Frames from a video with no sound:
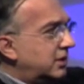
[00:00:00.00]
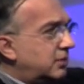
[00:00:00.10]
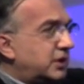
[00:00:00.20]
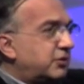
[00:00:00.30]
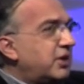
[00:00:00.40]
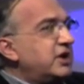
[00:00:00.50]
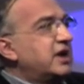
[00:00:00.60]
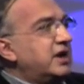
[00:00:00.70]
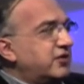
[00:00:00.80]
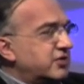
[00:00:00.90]
Well, the
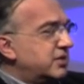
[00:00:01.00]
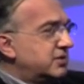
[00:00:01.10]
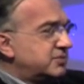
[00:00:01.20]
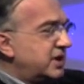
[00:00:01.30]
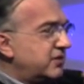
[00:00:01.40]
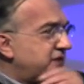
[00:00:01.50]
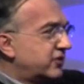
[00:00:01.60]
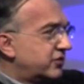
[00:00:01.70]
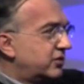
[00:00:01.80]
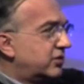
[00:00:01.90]
Renegade is
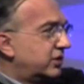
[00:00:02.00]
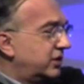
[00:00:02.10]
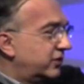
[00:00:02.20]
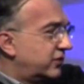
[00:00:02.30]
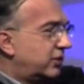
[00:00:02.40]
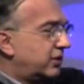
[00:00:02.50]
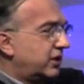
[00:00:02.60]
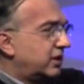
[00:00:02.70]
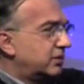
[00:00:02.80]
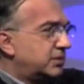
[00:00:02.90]
manufactured locally and sold
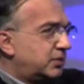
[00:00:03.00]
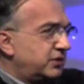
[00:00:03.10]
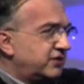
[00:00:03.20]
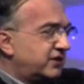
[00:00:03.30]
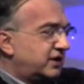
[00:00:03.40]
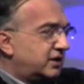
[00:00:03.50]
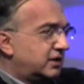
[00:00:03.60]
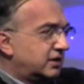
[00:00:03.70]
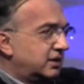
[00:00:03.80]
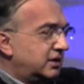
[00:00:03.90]
there, but we
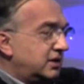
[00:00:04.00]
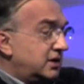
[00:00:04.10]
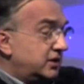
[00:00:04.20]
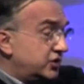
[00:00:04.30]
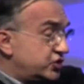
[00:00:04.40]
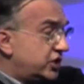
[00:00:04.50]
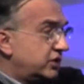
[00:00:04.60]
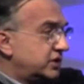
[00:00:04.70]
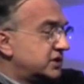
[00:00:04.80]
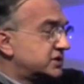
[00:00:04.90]
sell, the
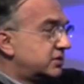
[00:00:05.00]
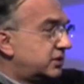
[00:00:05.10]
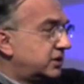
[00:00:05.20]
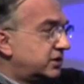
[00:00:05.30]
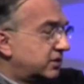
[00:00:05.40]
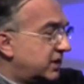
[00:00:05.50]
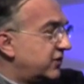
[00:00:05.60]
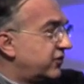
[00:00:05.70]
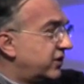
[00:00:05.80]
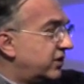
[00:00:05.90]
Cherokee is sold there, the
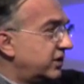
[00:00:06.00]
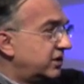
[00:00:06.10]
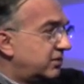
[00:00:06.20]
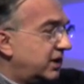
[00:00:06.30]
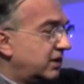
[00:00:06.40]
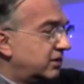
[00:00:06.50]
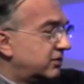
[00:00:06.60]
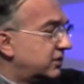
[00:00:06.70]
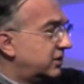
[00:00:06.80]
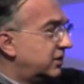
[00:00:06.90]
Grand Cherokee, the Wranglers.
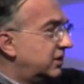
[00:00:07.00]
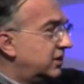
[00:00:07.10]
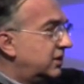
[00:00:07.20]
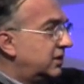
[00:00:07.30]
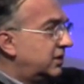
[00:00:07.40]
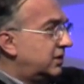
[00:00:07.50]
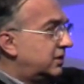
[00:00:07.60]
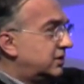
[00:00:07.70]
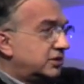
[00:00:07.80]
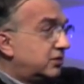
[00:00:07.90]

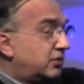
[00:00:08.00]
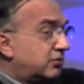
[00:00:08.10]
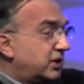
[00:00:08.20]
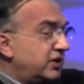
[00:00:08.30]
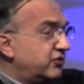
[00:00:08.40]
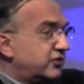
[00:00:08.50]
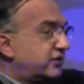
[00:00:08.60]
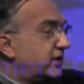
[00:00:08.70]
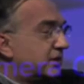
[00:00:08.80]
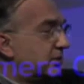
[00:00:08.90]
The whole range is
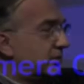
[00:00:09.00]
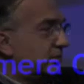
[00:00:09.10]
available.